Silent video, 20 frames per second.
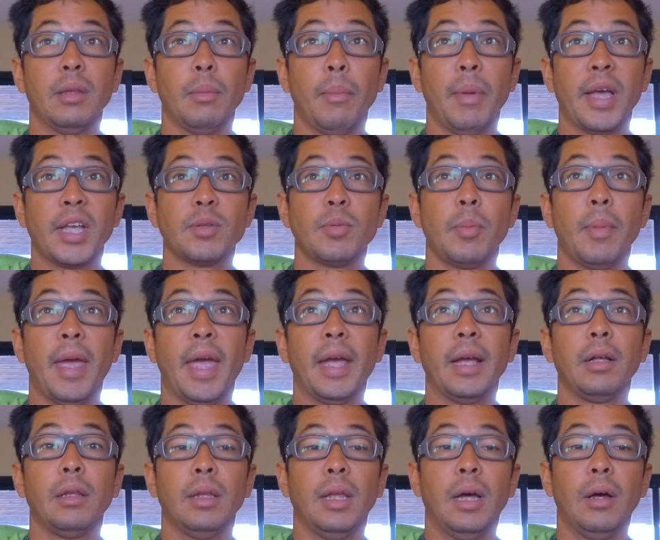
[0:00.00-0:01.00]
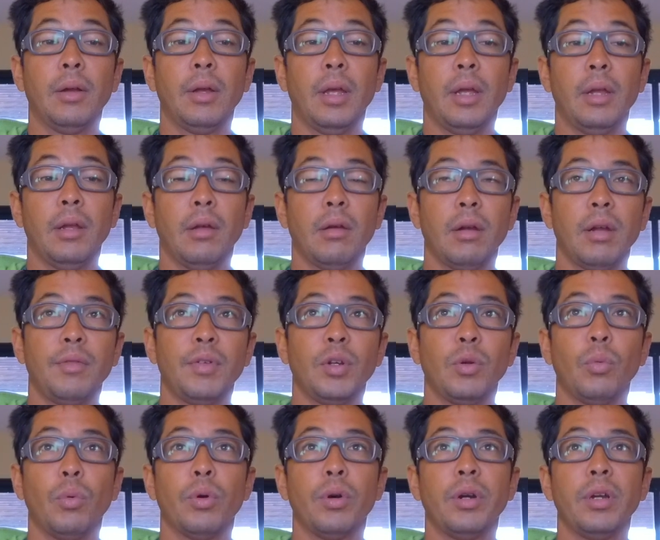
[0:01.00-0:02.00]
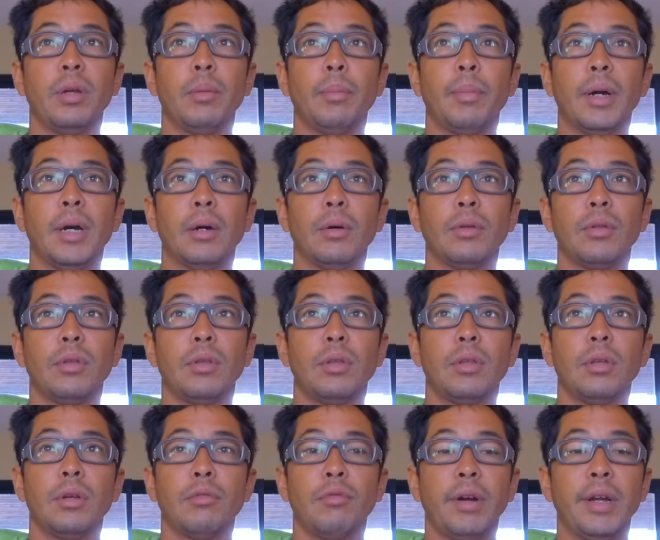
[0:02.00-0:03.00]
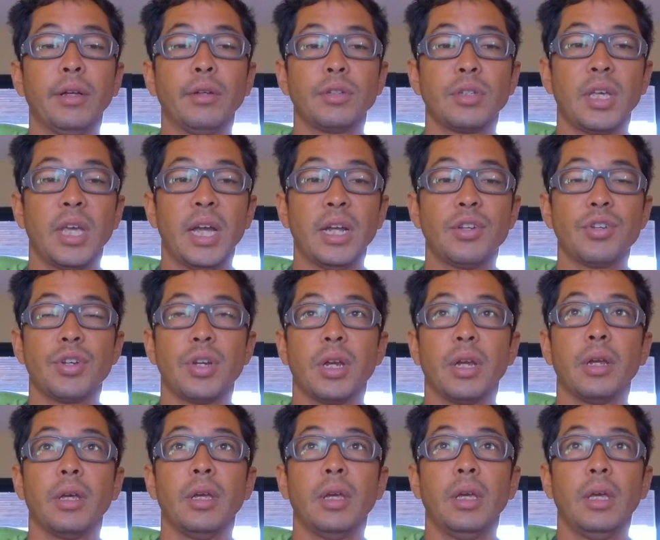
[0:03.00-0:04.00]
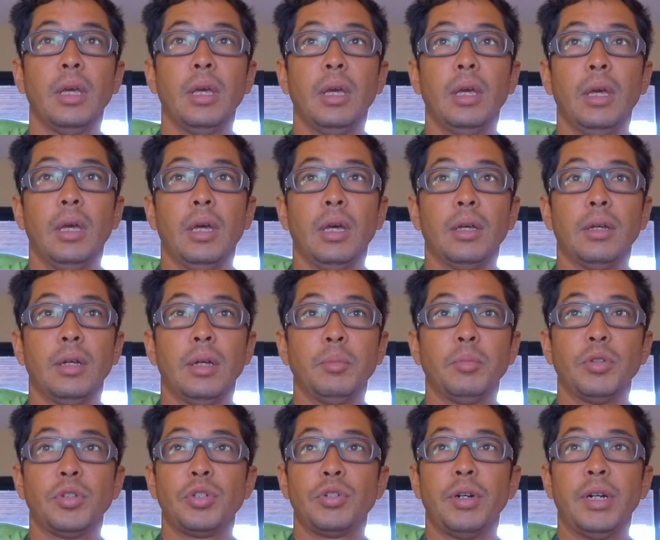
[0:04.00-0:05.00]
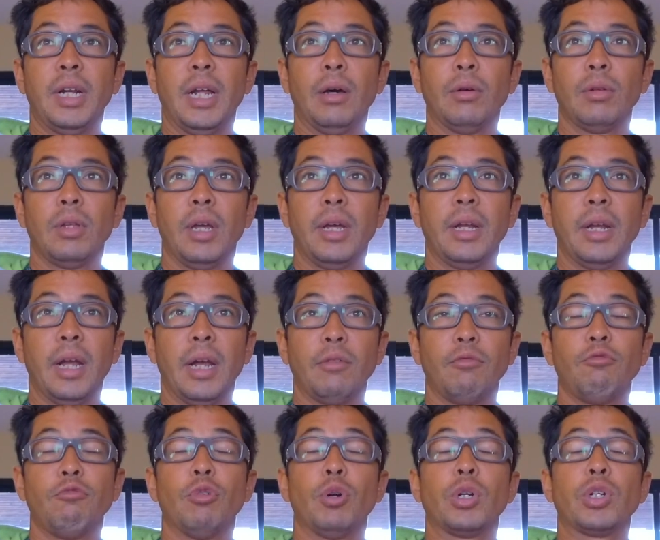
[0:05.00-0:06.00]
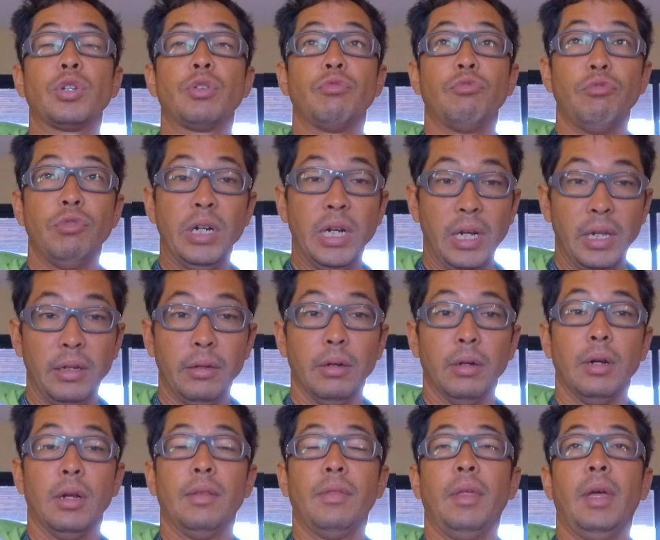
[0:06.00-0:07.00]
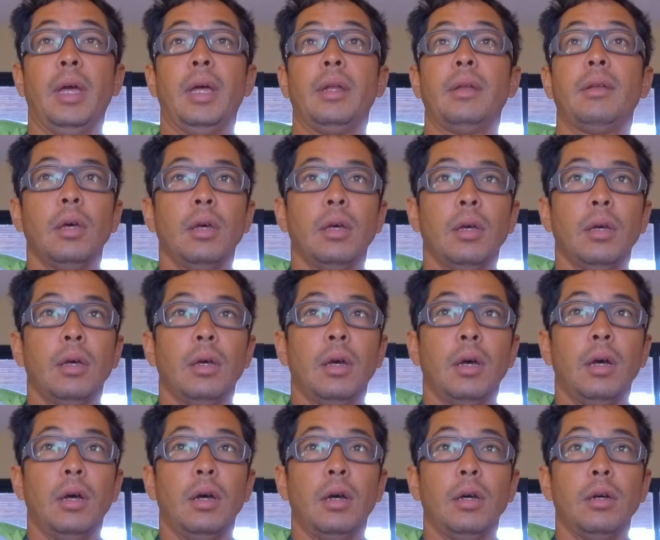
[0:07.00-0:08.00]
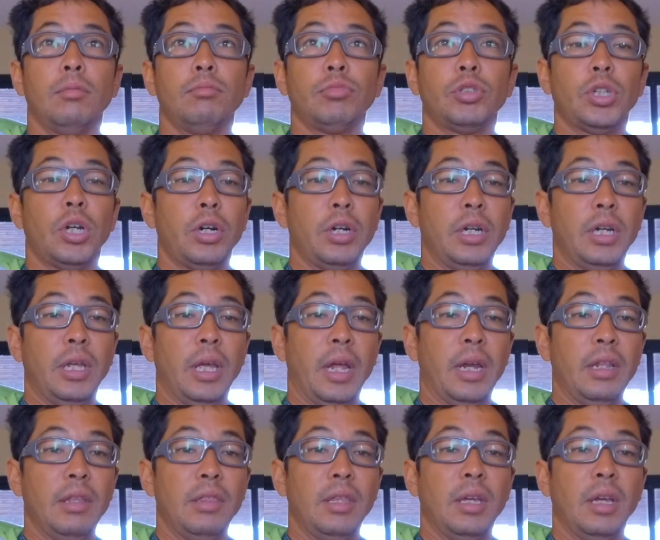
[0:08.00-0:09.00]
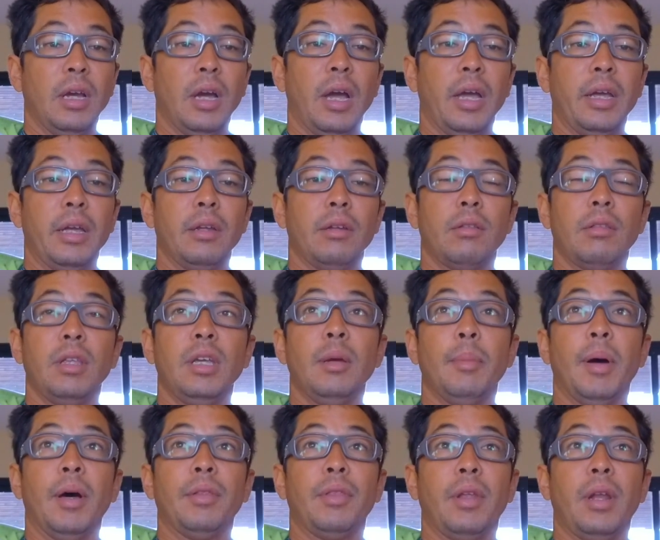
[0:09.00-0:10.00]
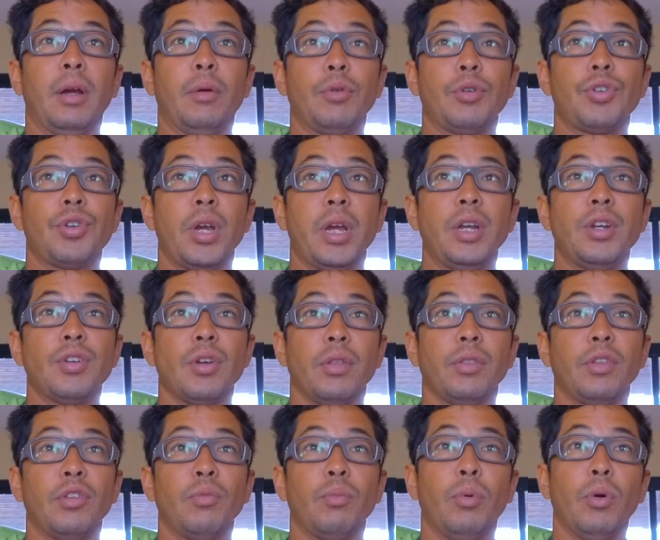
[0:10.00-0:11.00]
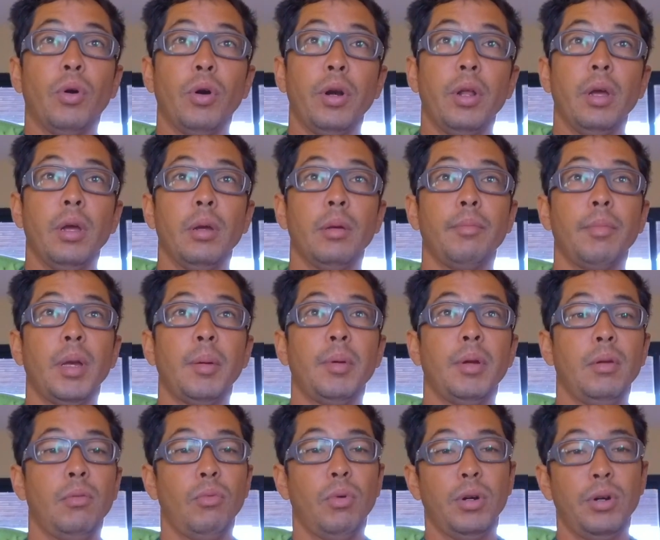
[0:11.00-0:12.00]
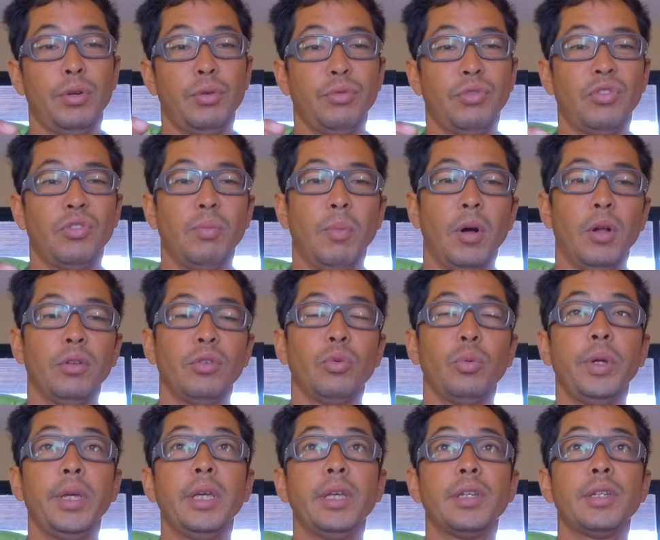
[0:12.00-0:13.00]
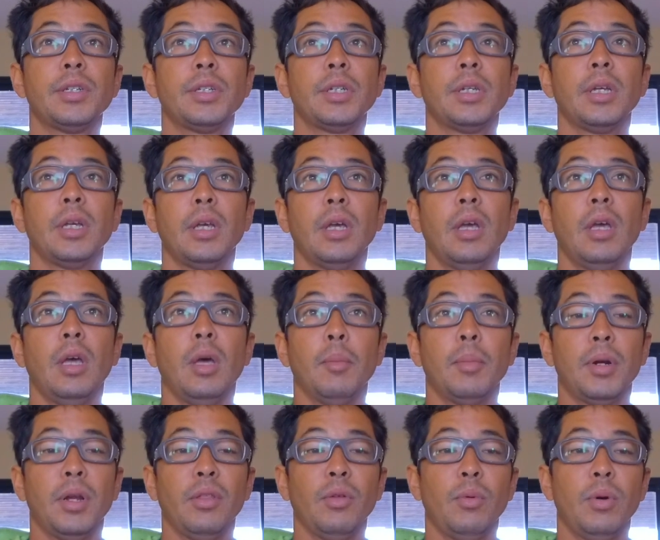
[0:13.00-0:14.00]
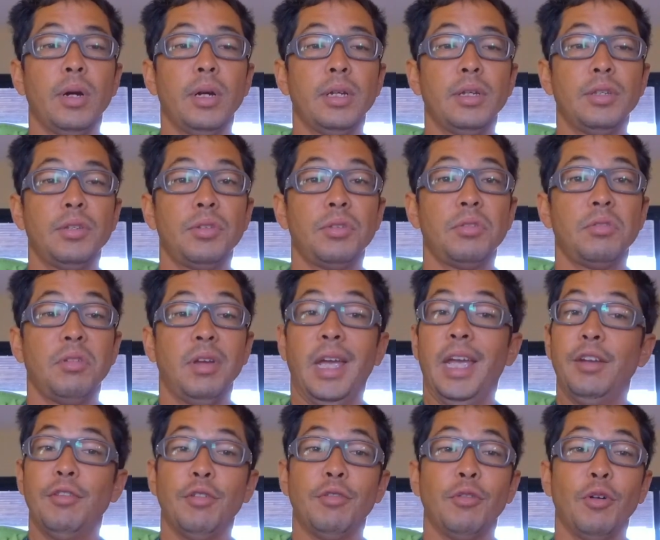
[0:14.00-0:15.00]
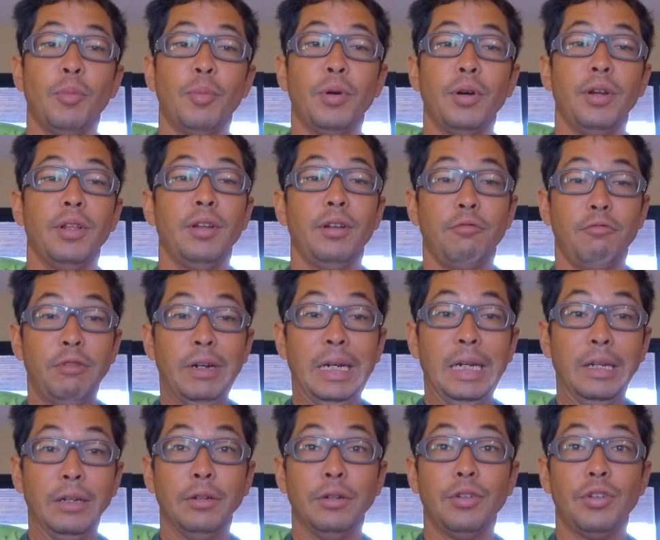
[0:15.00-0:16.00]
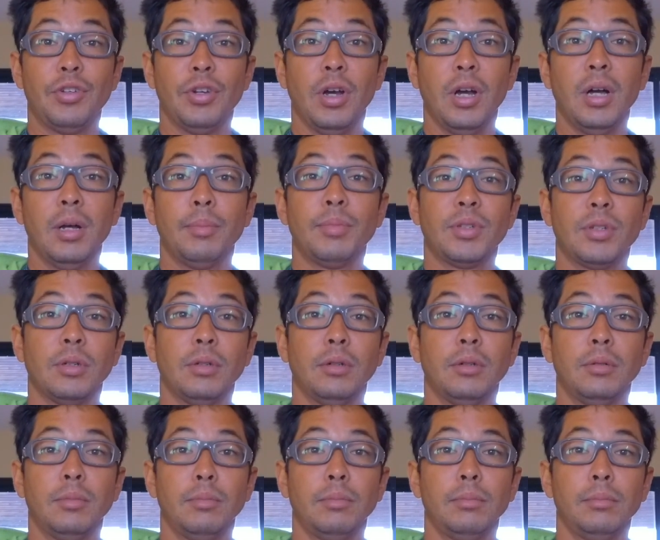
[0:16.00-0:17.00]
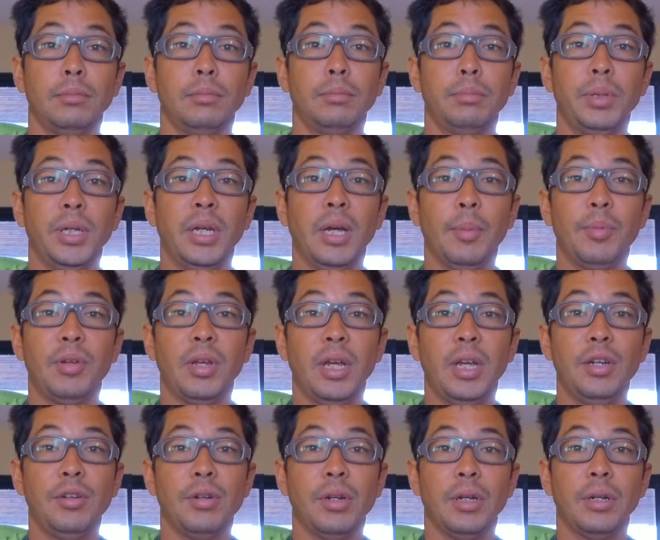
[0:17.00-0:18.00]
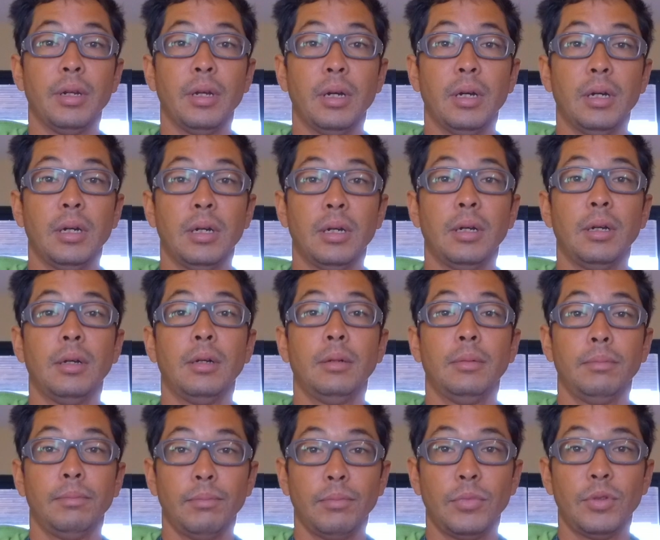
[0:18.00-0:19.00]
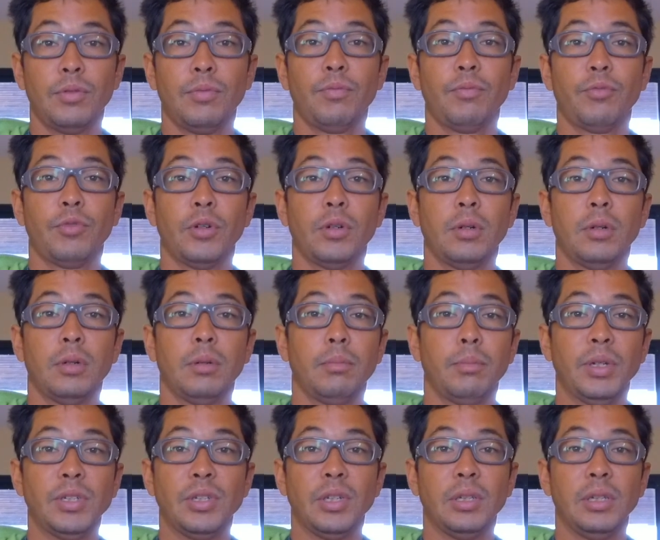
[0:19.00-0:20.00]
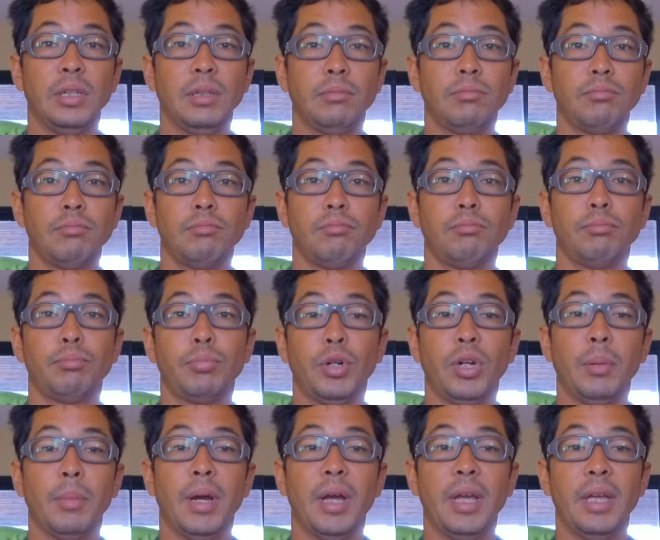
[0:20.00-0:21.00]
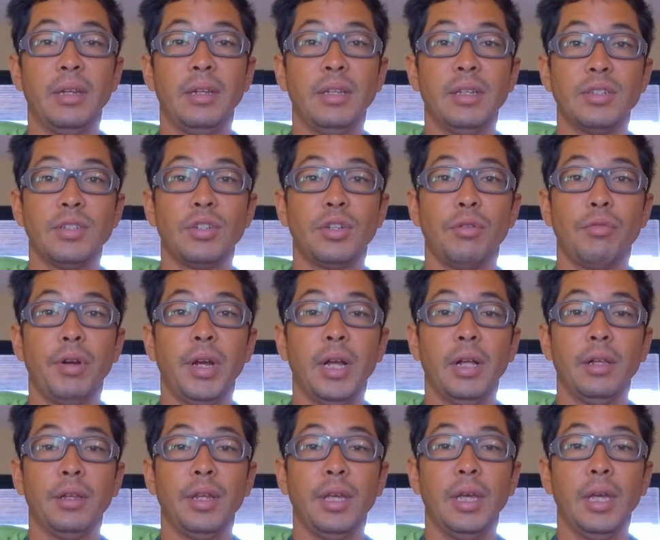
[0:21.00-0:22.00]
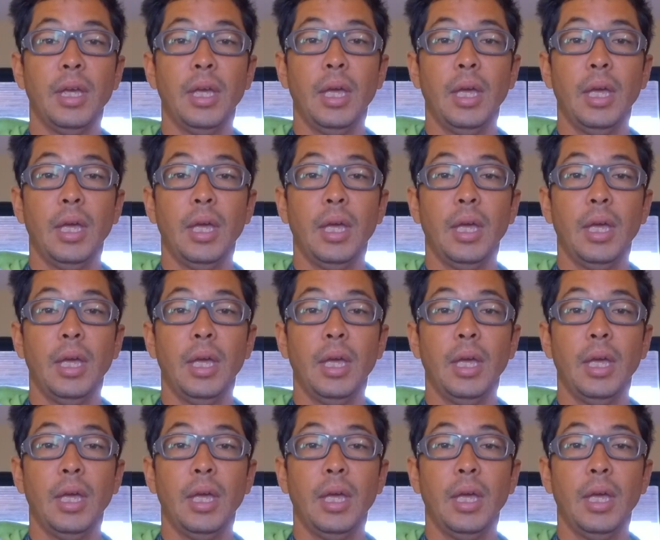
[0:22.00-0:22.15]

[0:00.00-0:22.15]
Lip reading: maximum angle out and not having to worry about the rails catching. The straight outline works really good on that. There's hardly anything I could think about that I would change on this board. Maybe one or two small tweaks, but otherwise Adrian Roper did a really good job, so big up to Adrian for basically putting my ideas into reality.